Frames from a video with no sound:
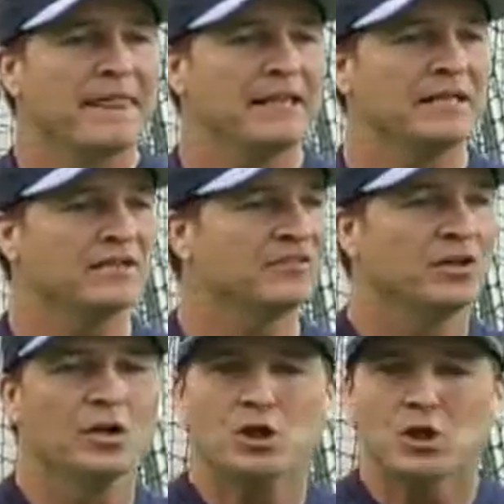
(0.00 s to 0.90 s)
is,
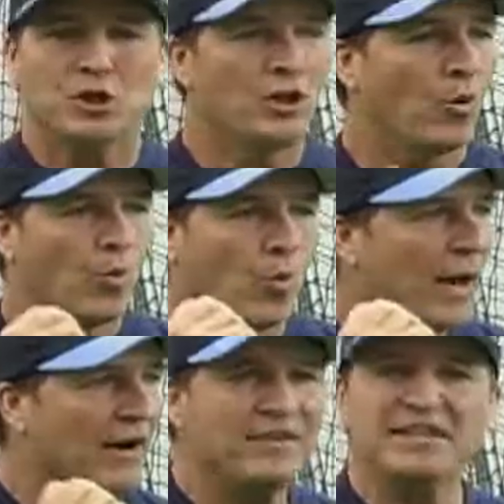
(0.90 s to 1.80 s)
you know,
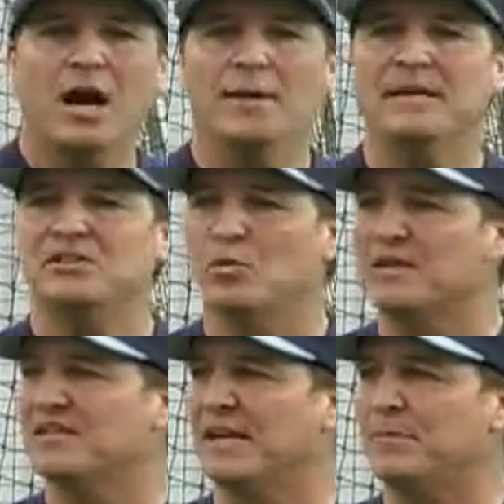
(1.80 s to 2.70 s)
every time he
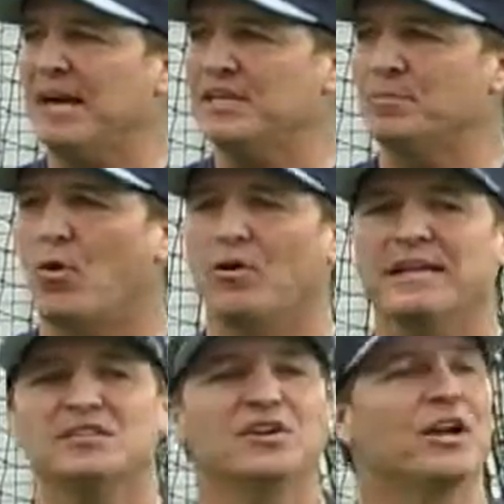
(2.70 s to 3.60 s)
swings at that baseball,
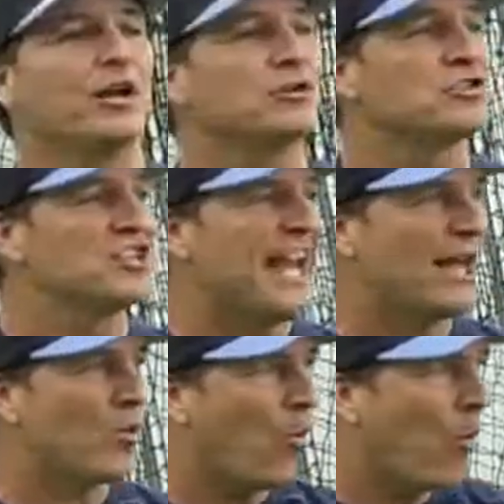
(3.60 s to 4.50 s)
he's going to
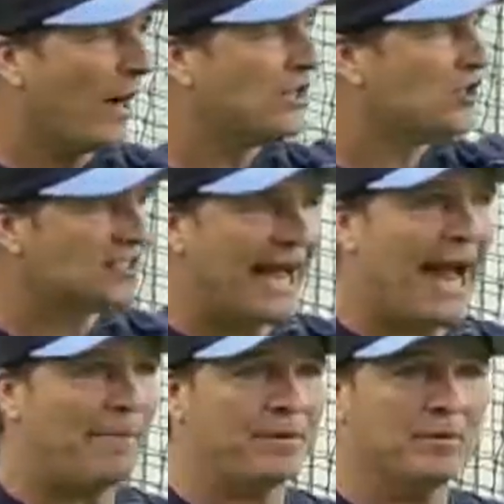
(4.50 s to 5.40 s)
understand what just
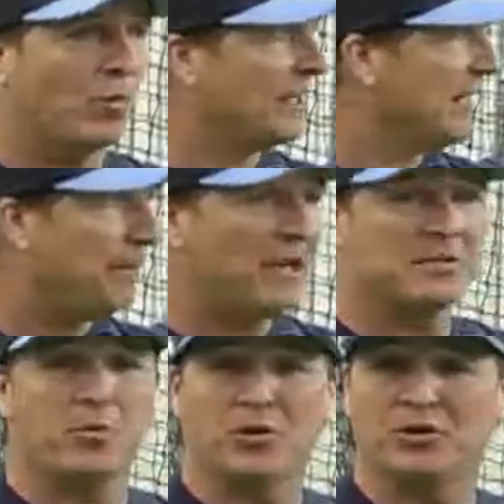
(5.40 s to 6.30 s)
happened. What did that
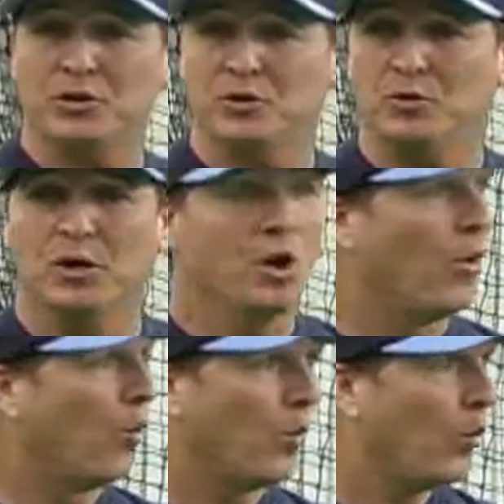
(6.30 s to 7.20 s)
baseball do?
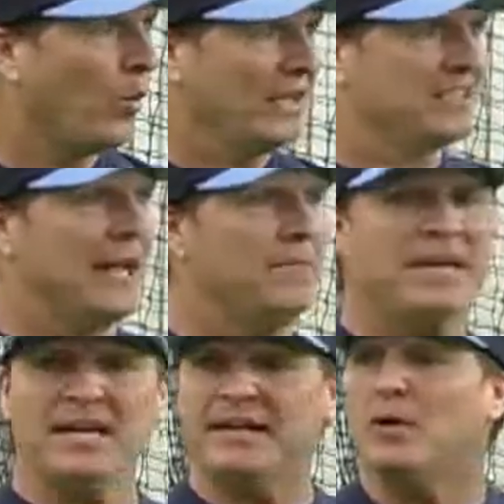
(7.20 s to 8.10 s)
What does that
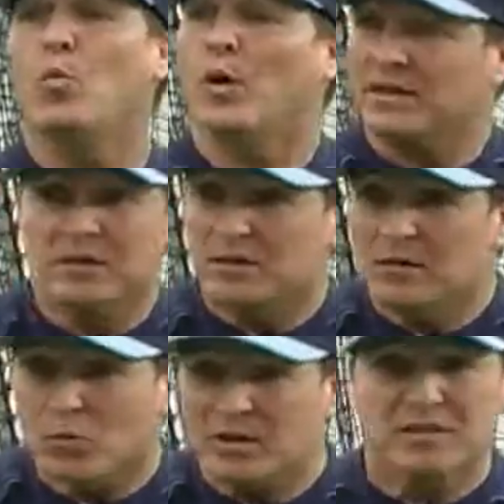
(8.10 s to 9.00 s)
mean? And what,
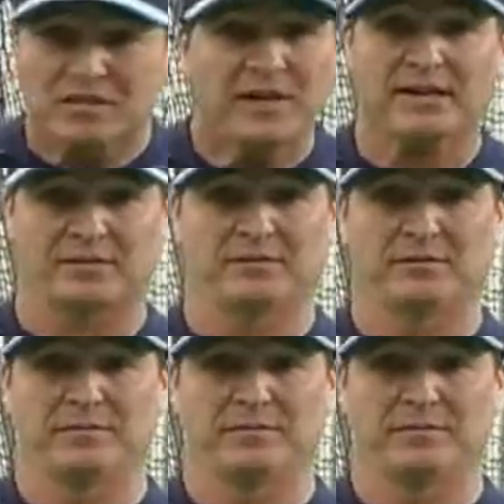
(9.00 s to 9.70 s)
what's the fix?